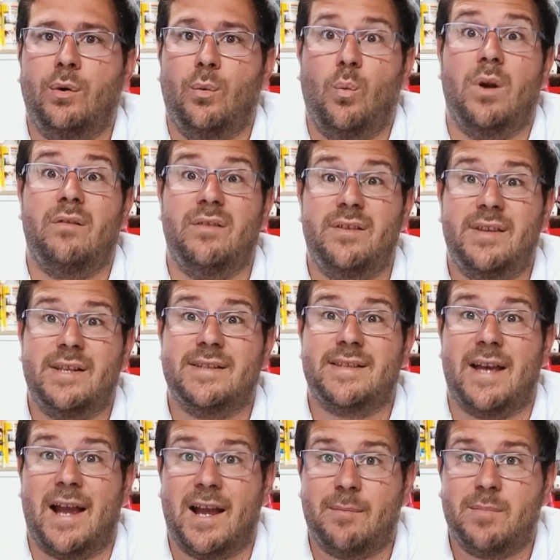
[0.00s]
One of the things
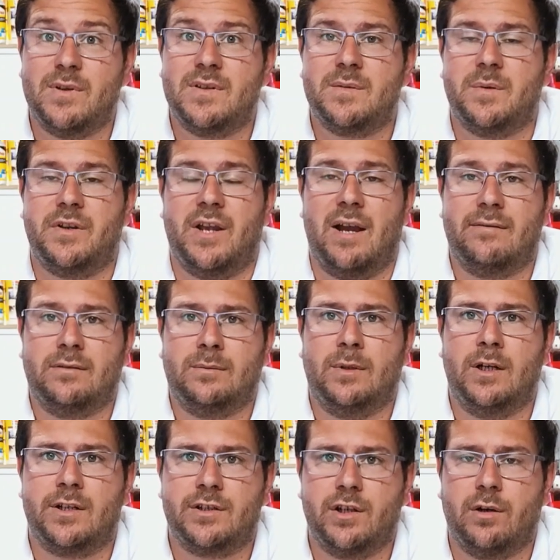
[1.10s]
that happens when you have a
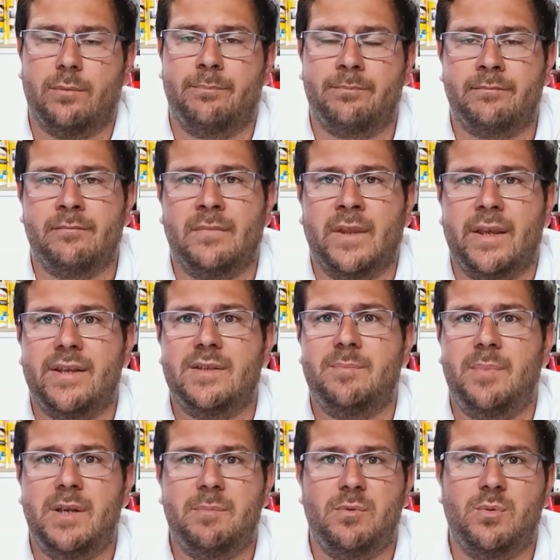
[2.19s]
workshop is
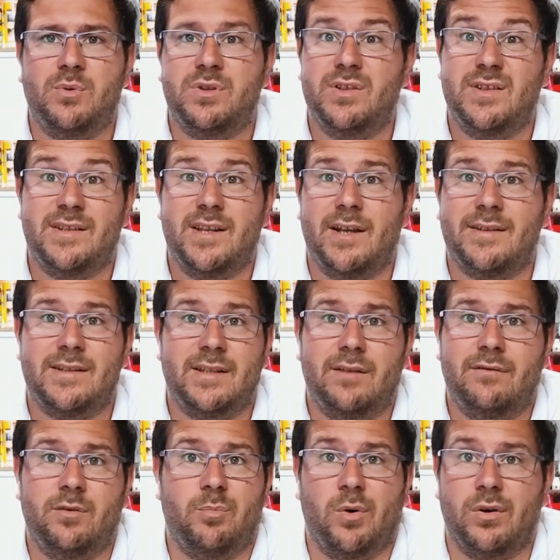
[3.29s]
people will just start to
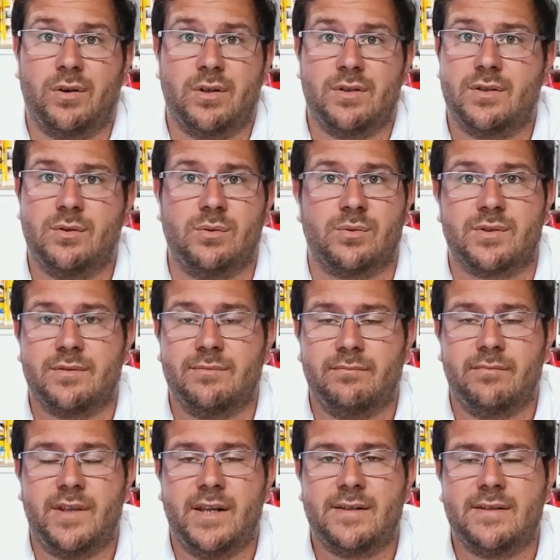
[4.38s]
give you broken tools.
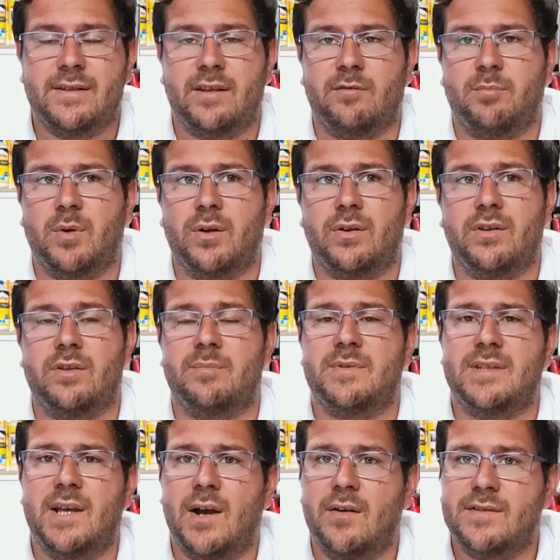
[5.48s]
Things that they've broken
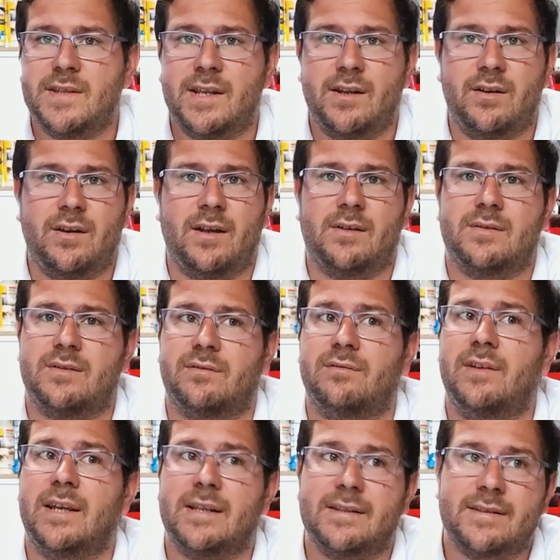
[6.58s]
themselves, they don't know how to
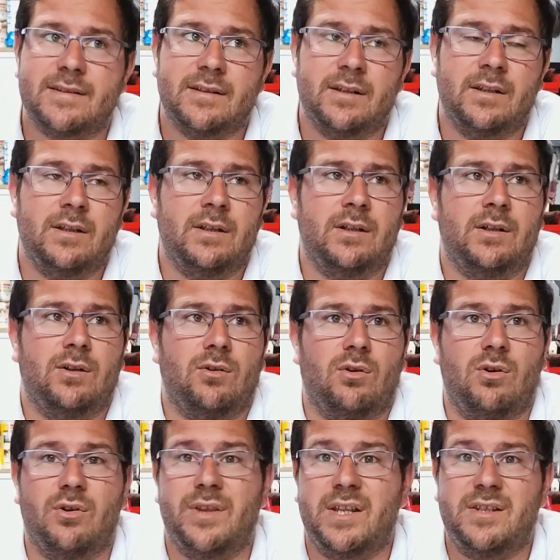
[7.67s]
fix,
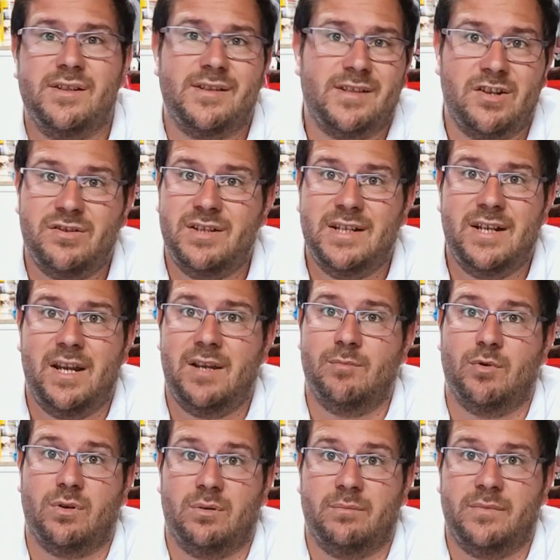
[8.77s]
or they just don't need
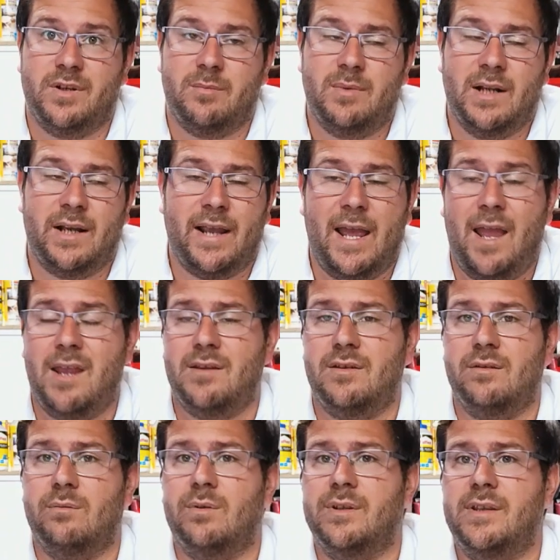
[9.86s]
anymore. And they'll be like, hey, do
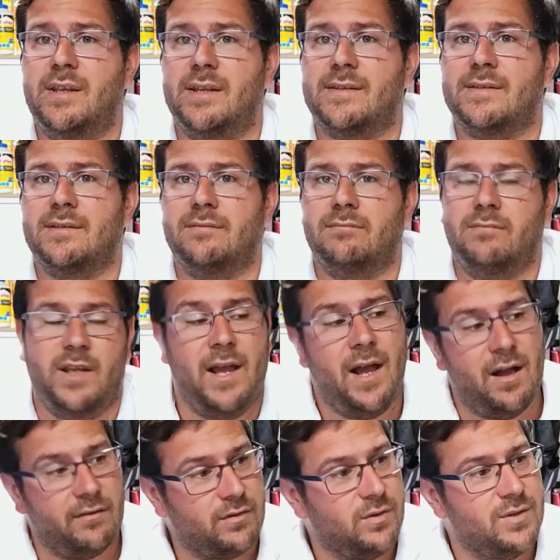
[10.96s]
you want this? Yeah,
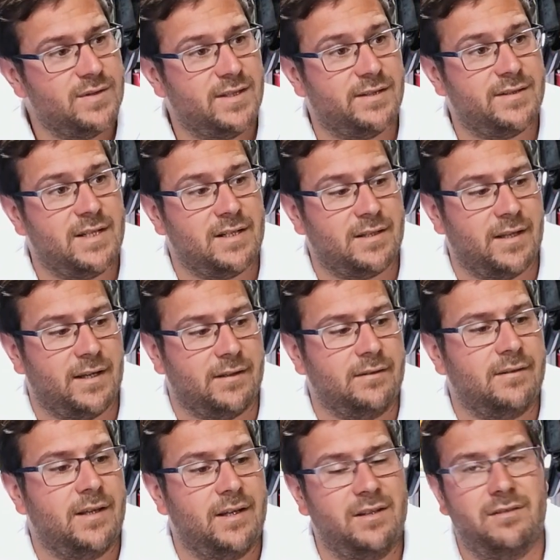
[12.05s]
of course I'll take that.
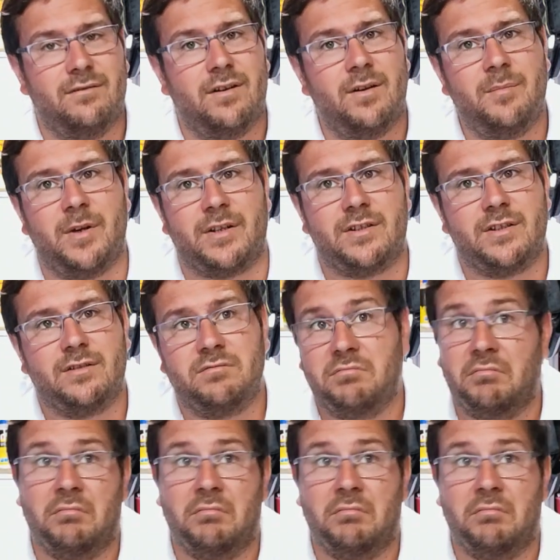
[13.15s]
Thank you very much.